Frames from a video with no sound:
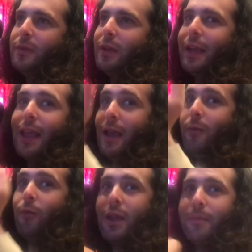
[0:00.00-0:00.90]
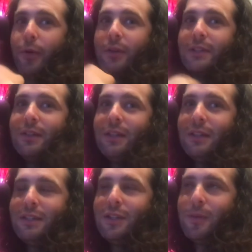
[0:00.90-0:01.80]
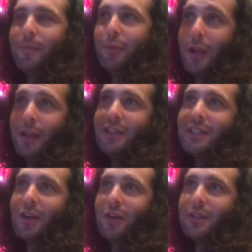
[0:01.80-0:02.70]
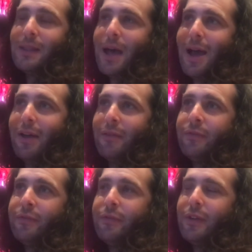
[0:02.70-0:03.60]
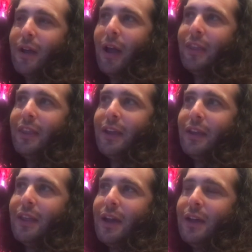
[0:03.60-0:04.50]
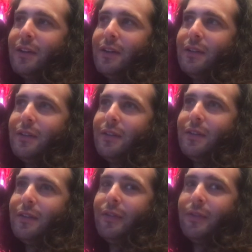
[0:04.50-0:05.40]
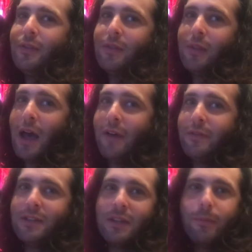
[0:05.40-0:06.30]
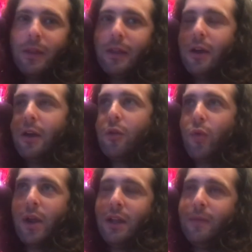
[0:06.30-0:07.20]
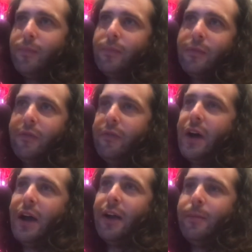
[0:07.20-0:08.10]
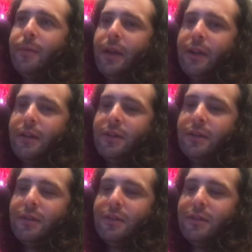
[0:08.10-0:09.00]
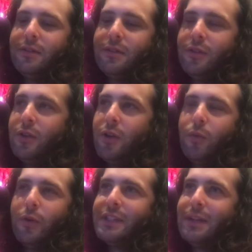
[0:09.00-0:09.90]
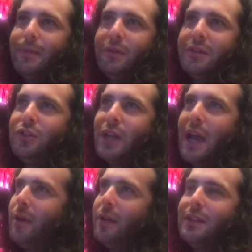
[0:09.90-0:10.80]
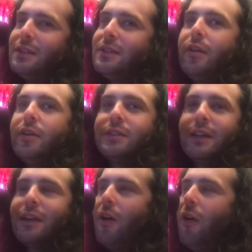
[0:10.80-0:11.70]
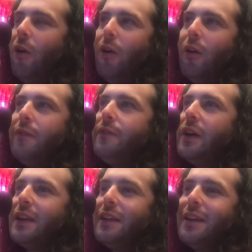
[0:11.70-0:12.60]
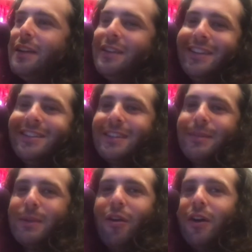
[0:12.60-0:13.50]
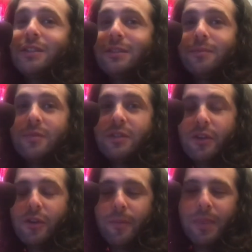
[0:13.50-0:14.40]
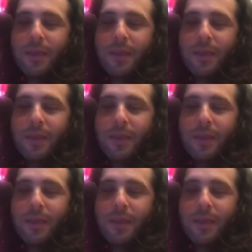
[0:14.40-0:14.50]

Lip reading: can't wait personally to play these songs live. I think that live it's going to be like a great vibe, and you know, we're just going to be able to jam on these songs like all fucking night, and it's going to be awesome. So